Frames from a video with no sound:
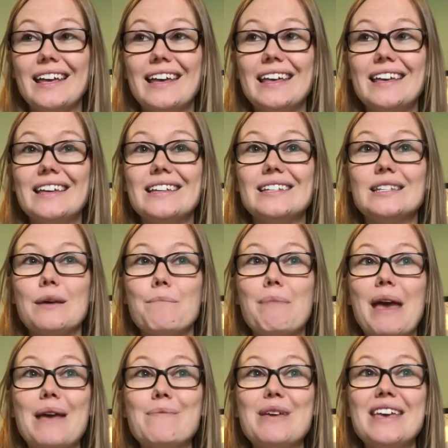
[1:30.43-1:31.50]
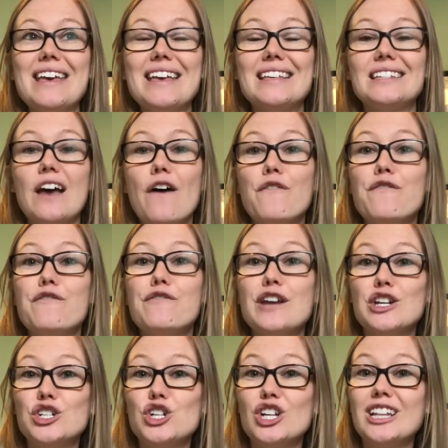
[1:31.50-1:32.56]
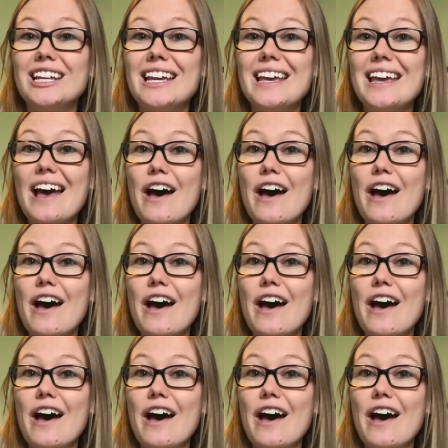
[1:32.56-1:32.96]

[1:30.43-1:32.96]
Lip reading: is baby is officially